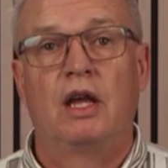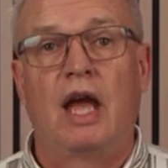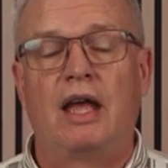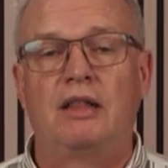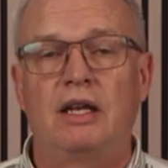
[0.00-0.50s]

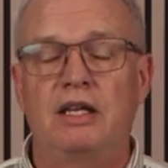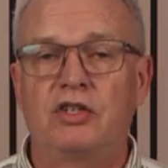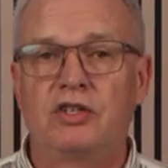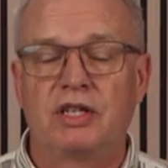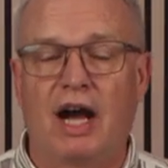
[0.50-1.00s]
and then he
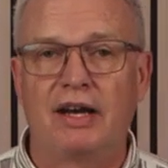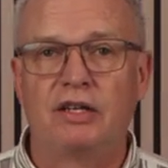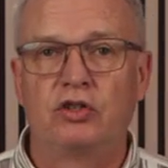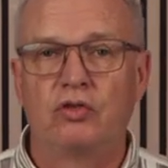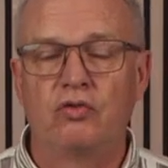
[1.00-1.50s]

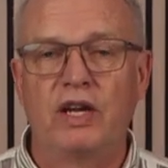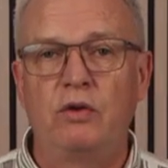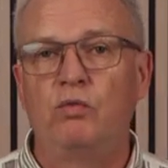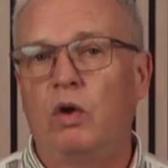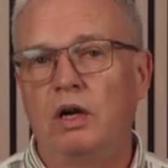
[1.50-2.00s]
started to
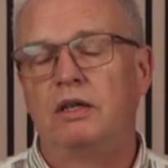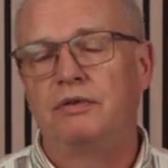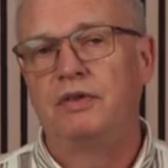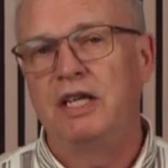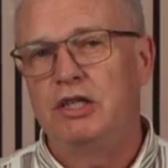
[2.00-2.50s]
read one
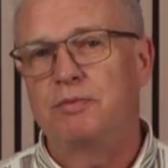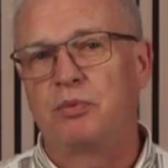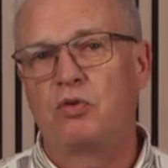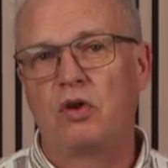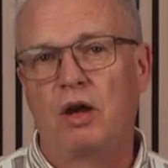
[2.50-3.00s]
of these
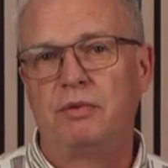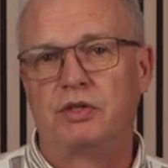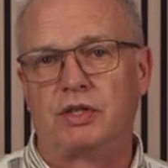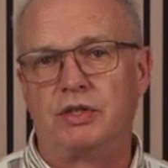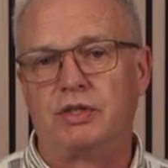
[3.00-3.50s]

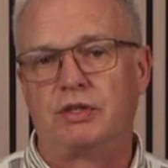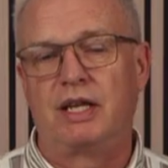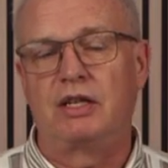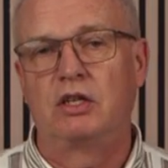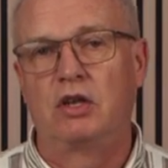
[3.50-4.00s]
promises
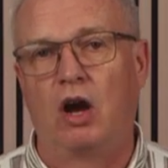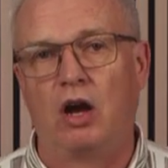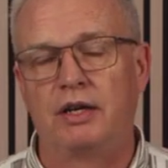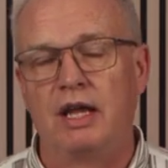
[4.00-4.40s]
that God